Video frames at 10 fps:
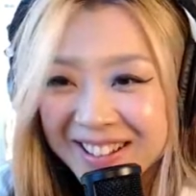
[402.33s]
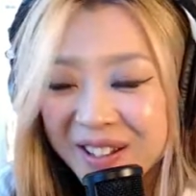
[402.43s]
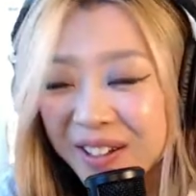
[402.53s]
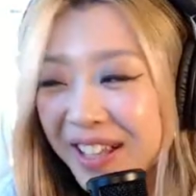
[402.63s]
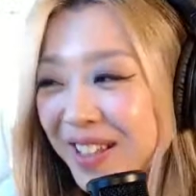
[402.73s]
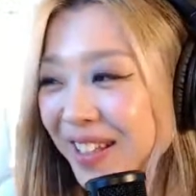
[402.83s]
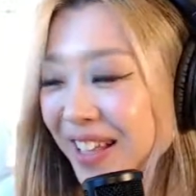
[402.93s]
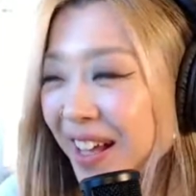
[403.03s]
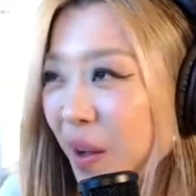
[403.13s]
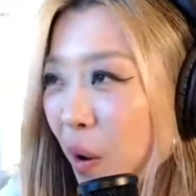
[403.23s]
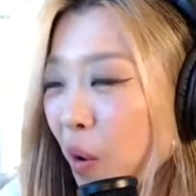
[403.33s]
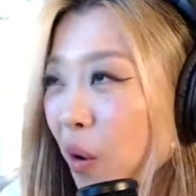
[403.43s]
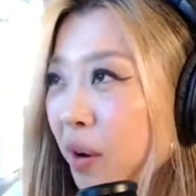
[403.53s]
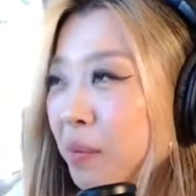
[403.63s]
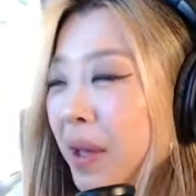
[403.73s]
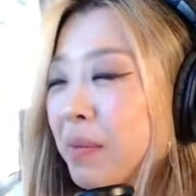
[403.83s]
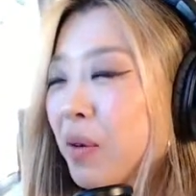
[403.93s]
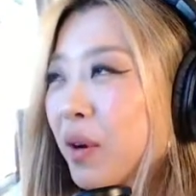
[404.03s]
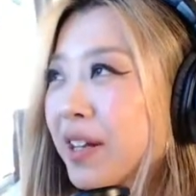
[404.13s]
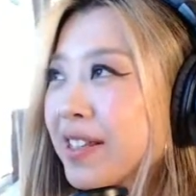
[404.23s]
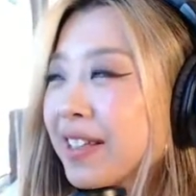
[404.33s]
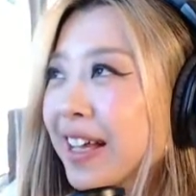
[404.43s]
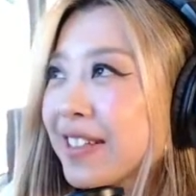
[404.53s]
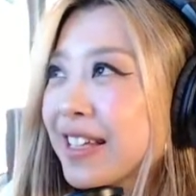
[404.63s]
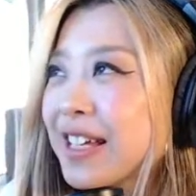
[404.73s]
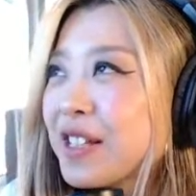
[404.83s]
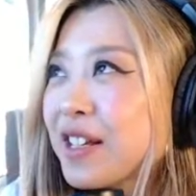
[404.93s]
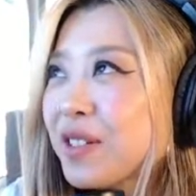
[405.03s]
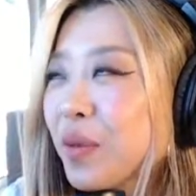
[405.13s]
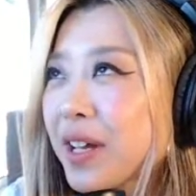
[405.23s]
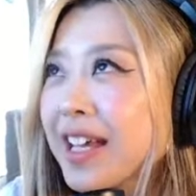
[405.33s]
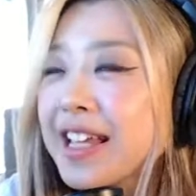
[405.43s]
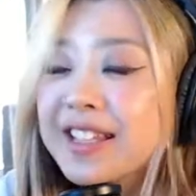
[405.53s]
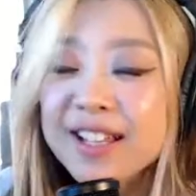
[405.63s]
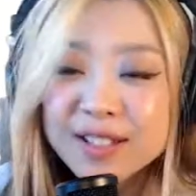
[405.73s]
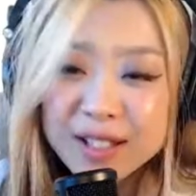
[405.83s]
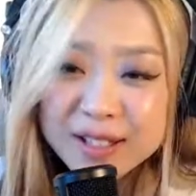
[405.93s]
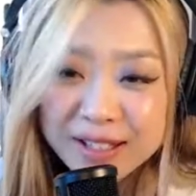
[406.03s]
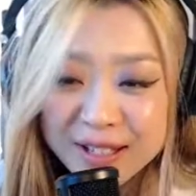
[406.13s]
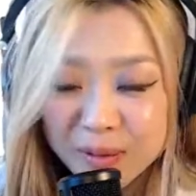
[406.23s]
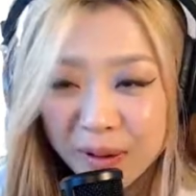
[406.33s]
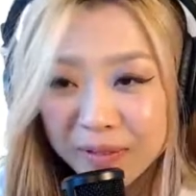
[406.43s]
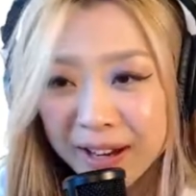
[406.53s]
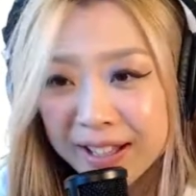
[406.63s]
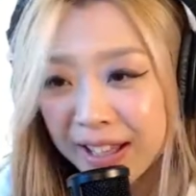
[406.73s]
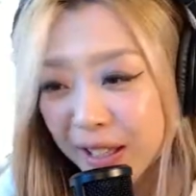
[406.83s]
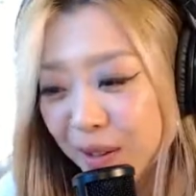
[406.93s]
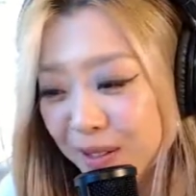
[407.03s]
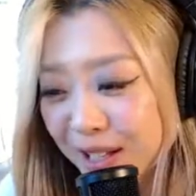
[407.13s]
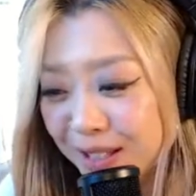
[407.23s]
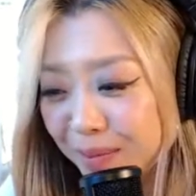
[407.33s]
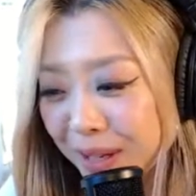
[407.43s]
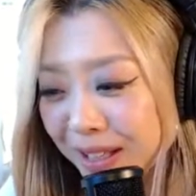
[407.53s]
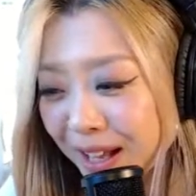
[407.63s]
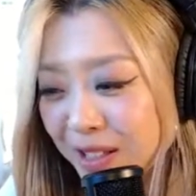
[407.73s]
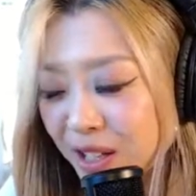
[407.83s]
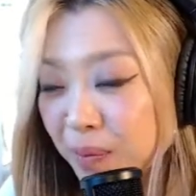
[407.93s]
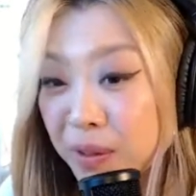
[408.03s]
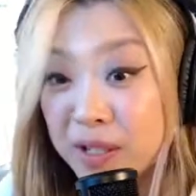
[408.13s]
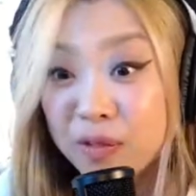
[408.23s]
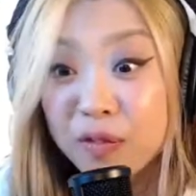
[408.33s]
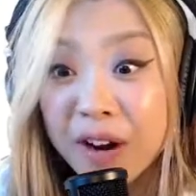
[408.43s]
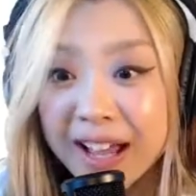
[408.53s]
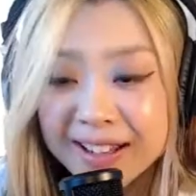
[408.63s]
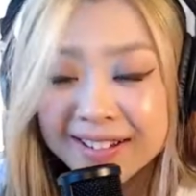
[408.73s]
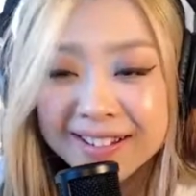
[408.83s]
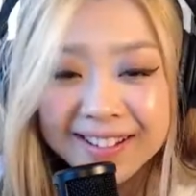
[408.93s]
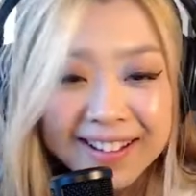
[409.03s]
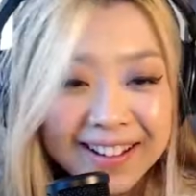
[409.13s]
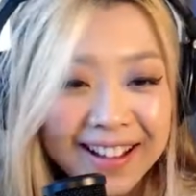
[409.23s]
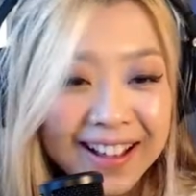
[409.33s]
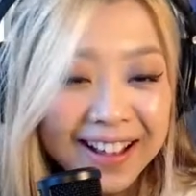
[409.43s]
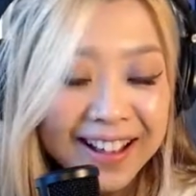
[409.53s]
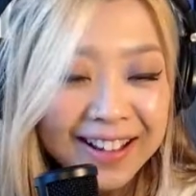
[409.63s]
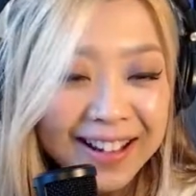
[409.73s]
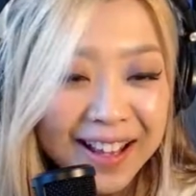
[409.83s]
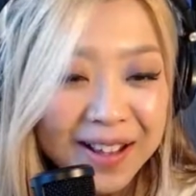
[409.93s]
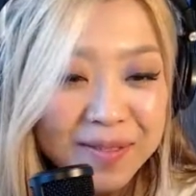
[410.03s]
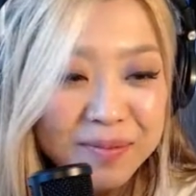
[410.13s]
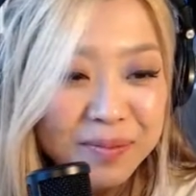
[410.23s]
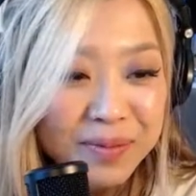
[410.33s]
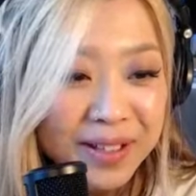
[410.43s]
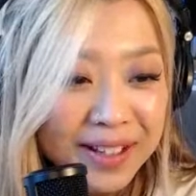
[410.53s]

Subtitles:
So that, or maybe what is the next easiest way? Easiest is this one, right? Like, you just meet a Japanese friend, and then